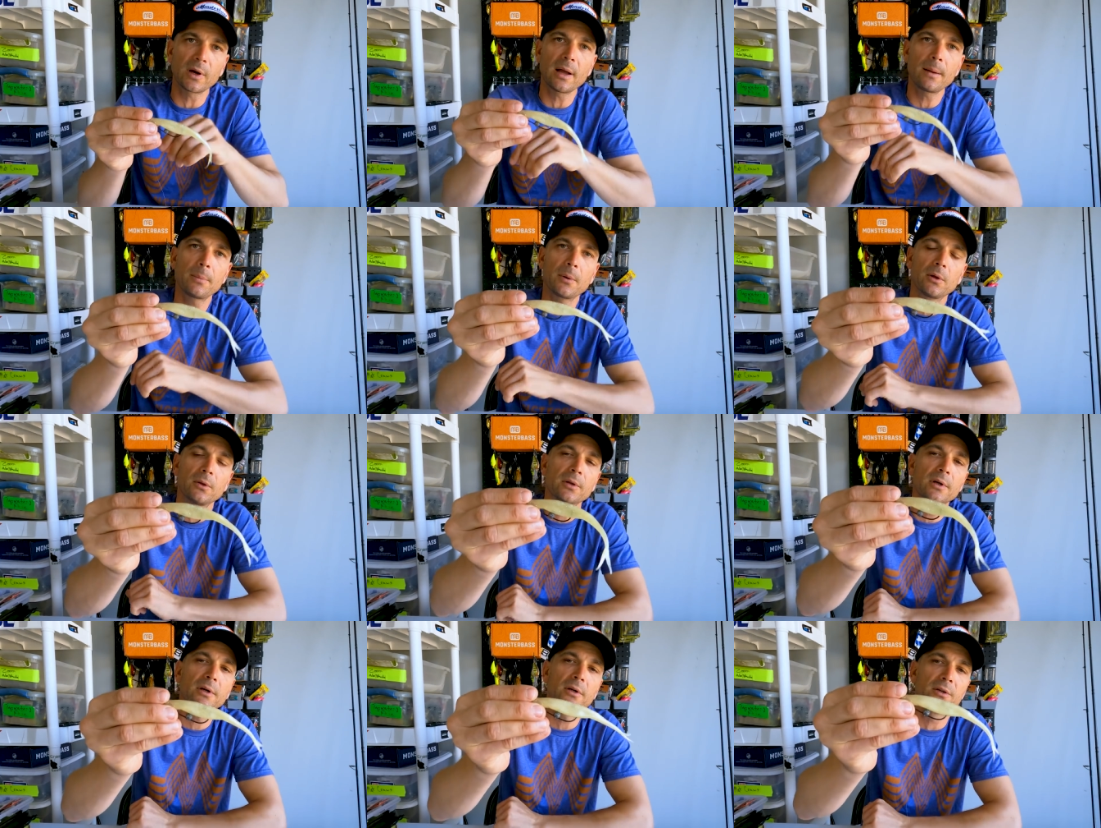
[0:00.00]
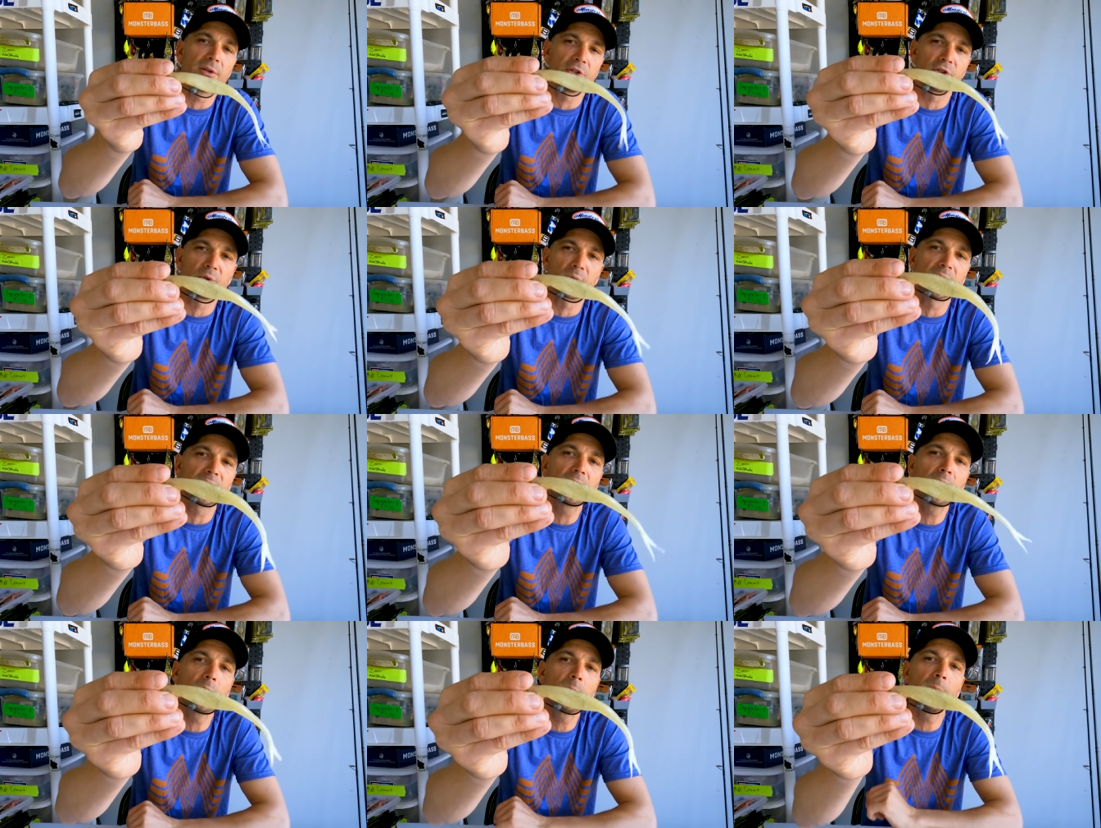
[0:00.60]
wrap on there or the
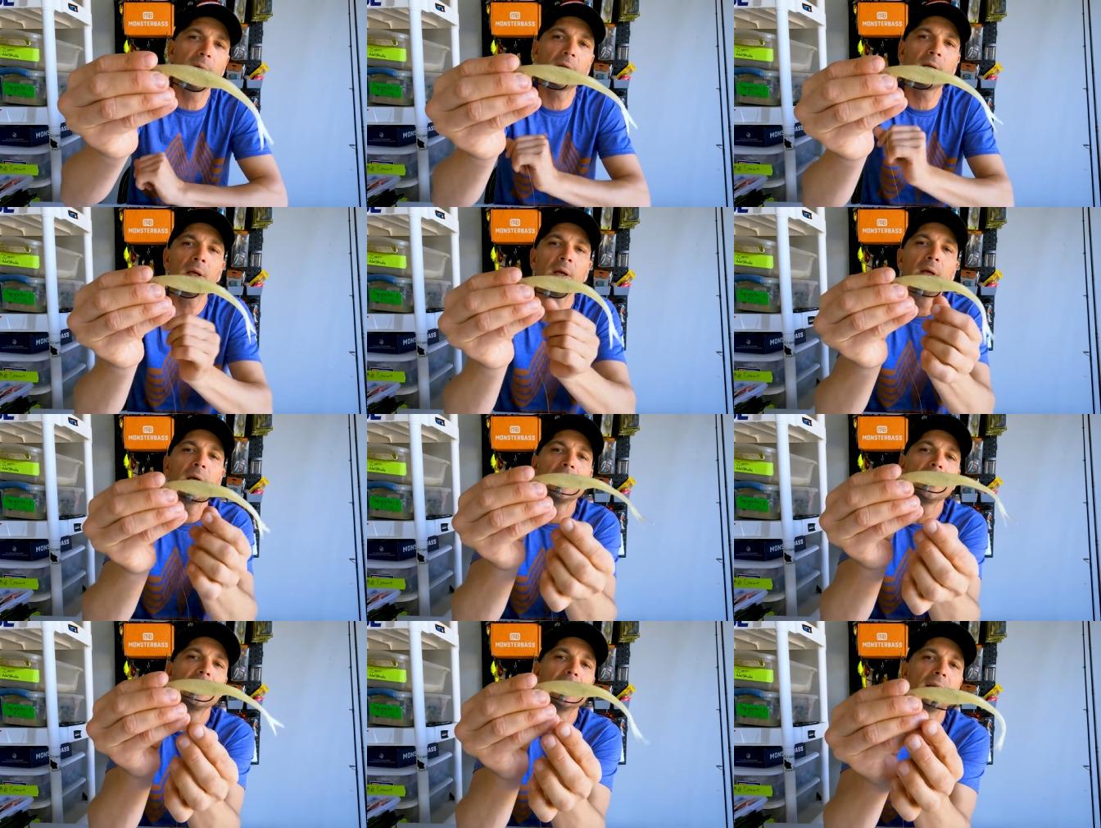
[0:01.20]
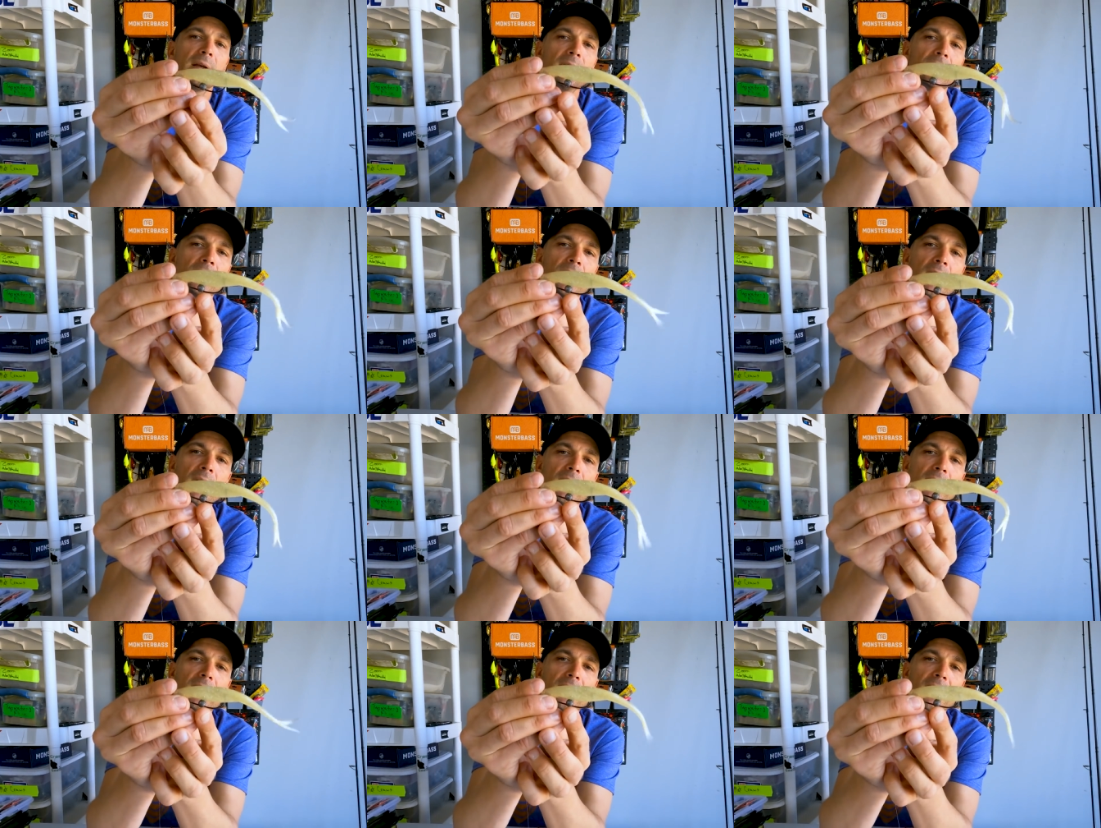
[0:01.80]
shrink tubing is
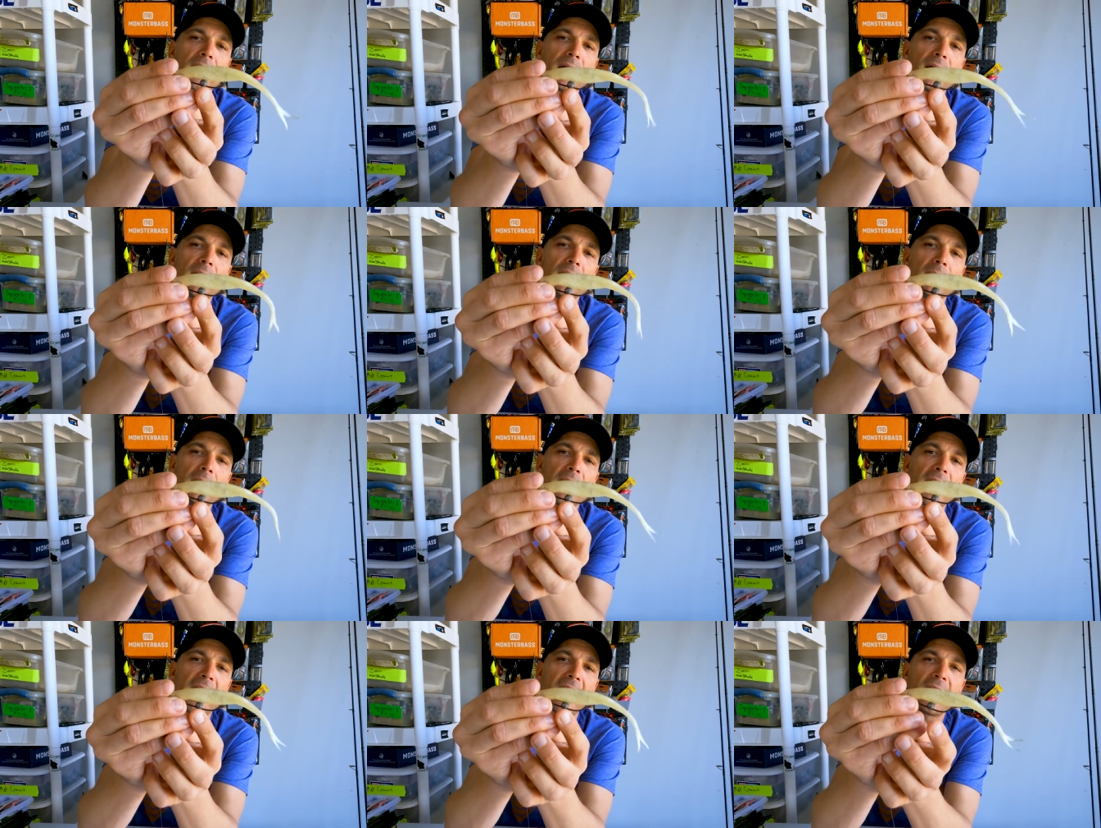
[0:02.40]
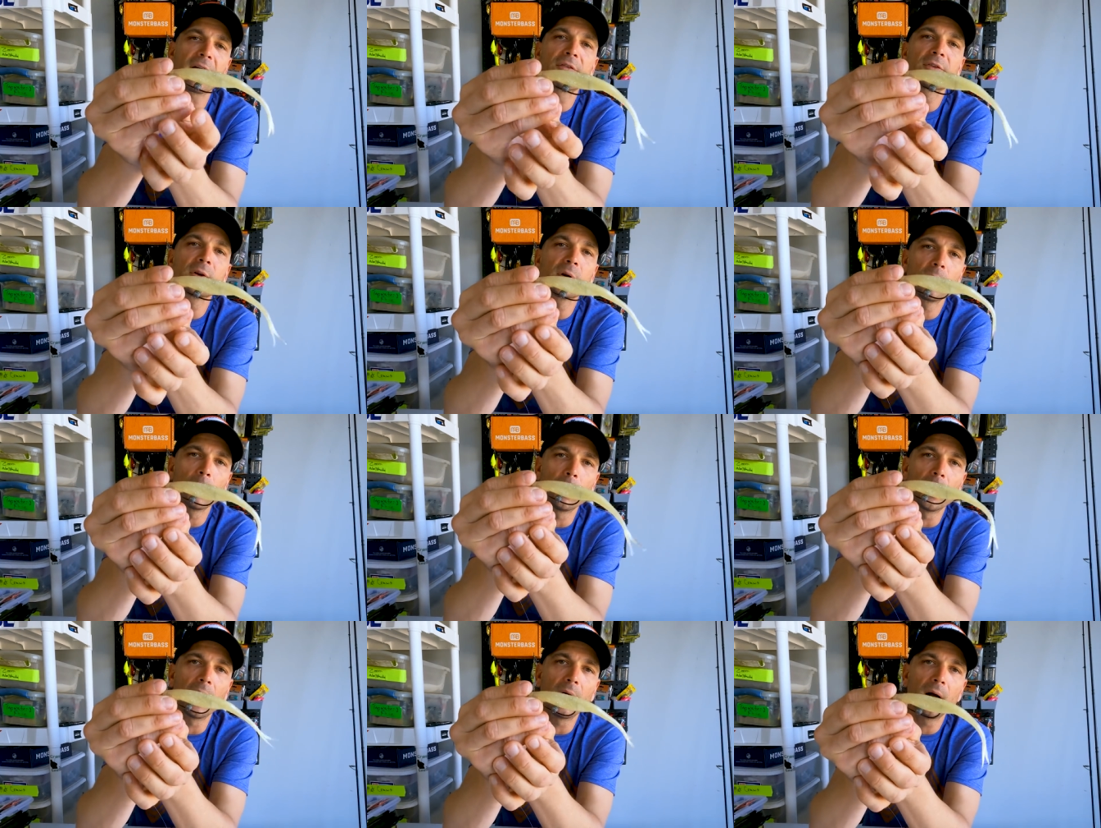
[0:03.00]
that after
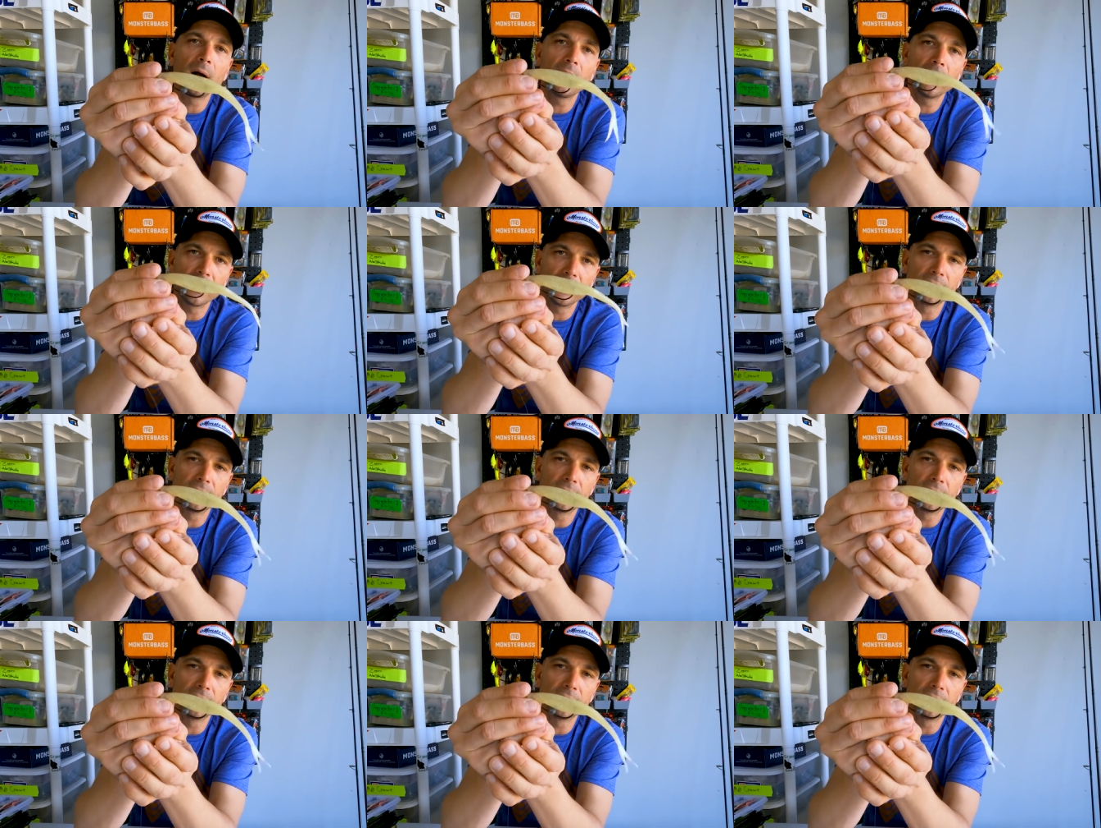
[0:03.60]
a while,